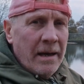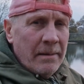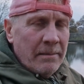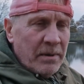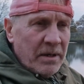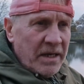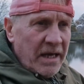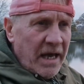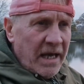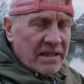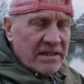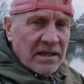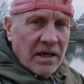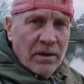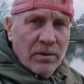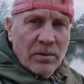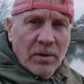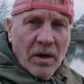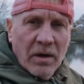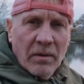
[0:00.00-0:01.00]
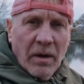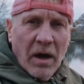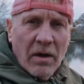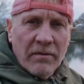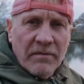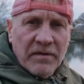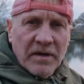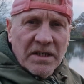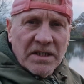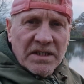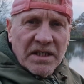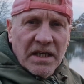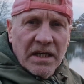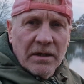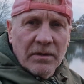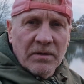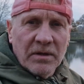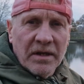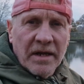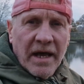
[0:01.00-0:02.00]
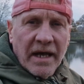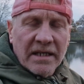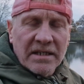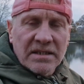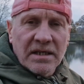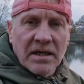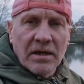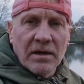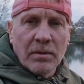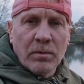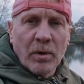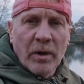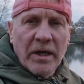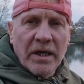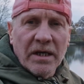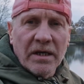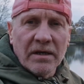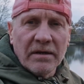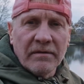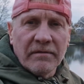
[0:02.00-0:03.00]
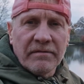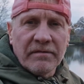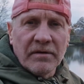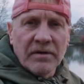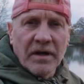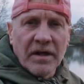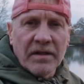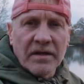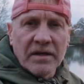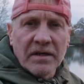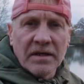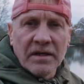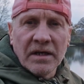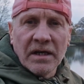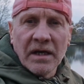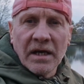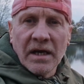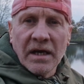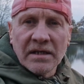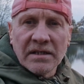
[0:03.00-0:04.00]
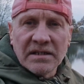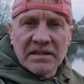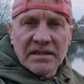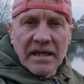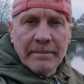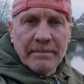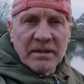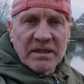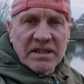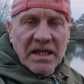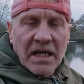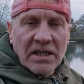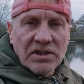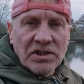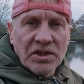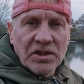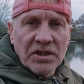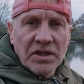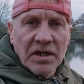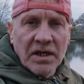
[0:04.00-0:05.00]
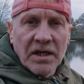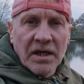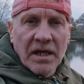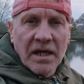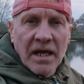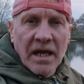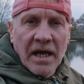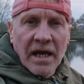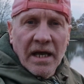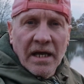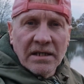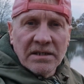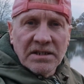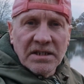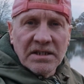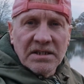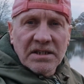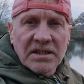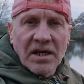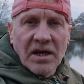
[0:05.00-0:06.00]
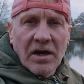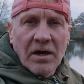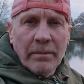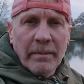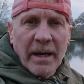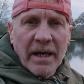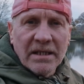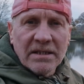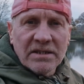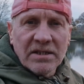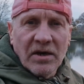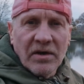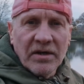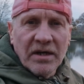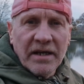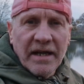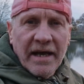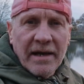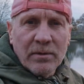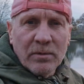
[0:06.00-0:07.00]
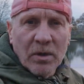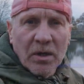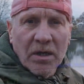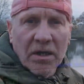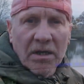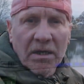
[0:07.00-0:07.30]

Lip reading: But yeah, so hopefully see you in the next week and for another December session. Ginger Carpman signing out.